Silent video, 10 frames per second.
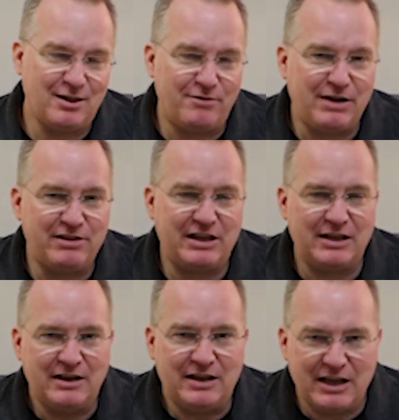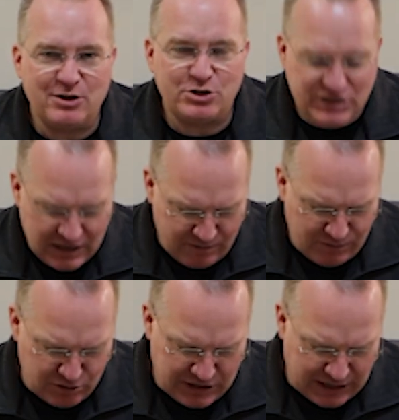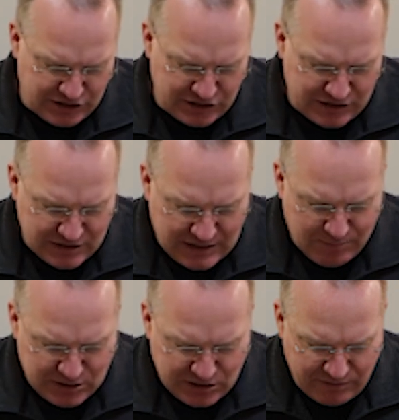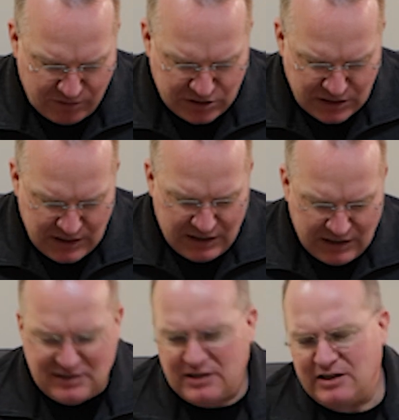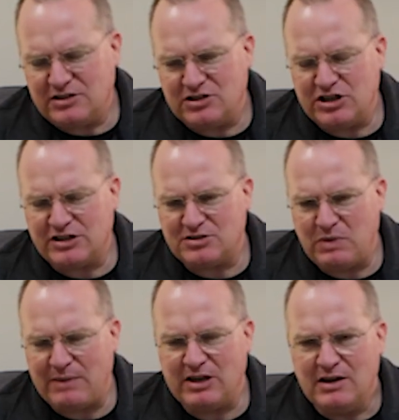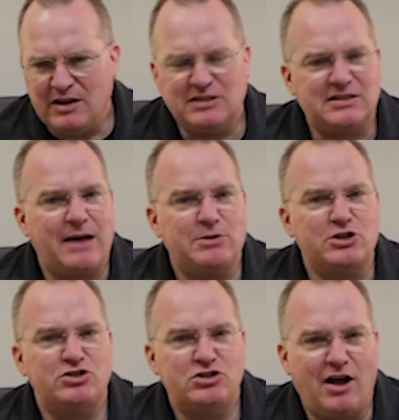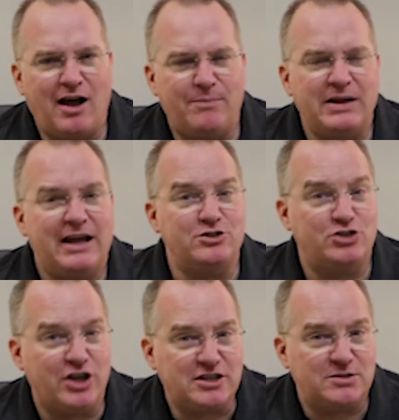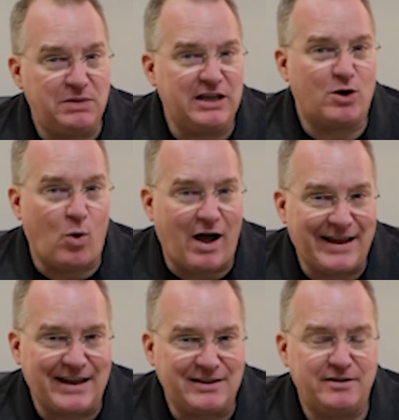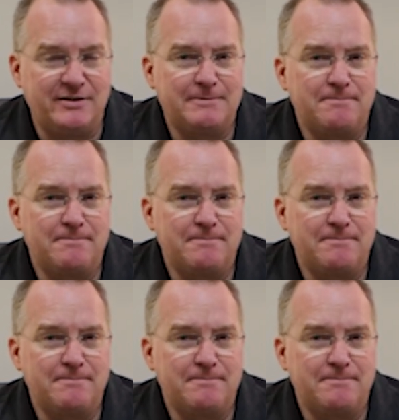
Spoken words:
I love how the English Standard Version actually says that particular verse. He suggests maybe it's time to stop and just be quiet.